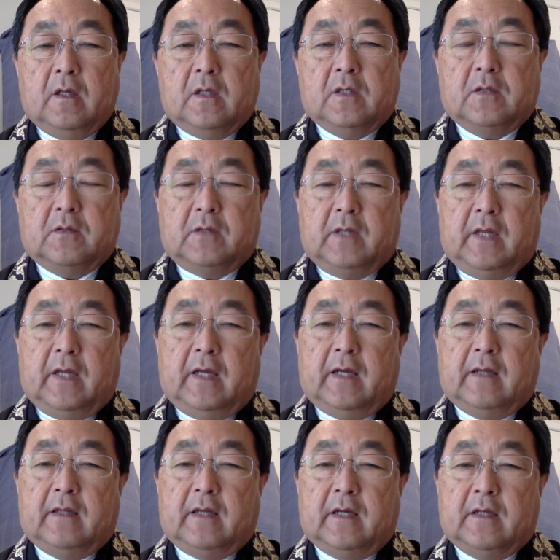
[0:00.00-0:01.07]
So today
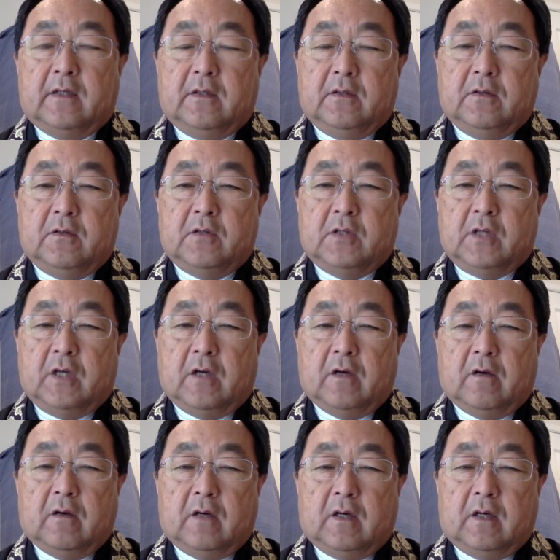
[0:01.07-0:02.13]
I'd like to
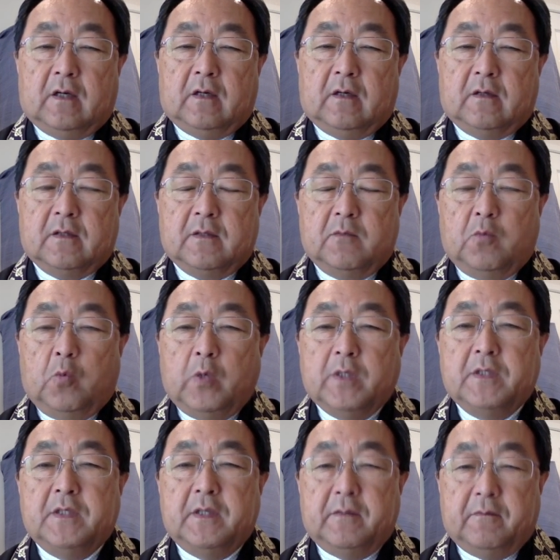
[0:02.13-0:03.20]
share some
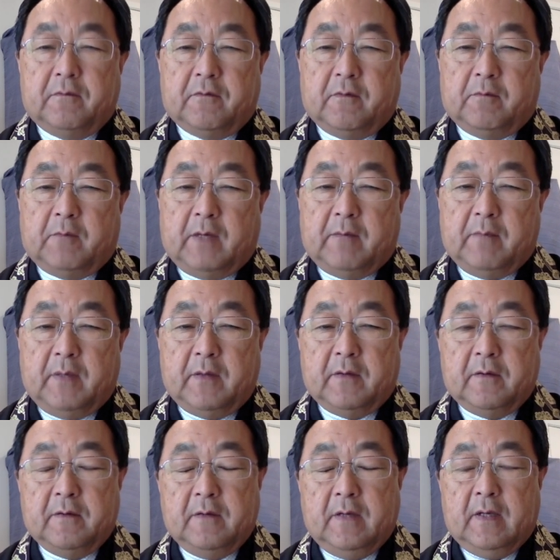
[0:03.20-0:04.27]
wisdom from my
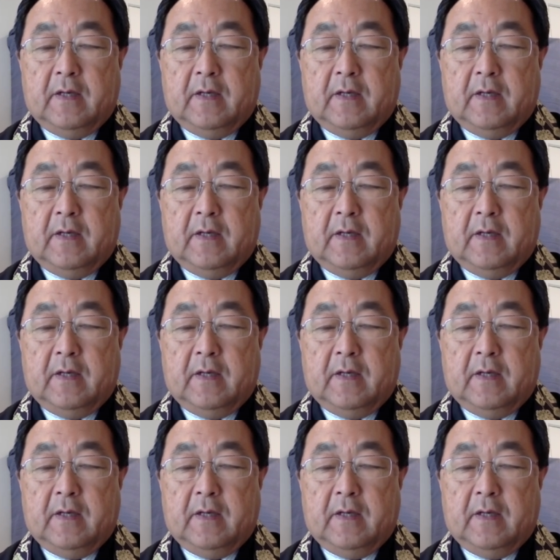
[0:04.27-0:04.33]
mother.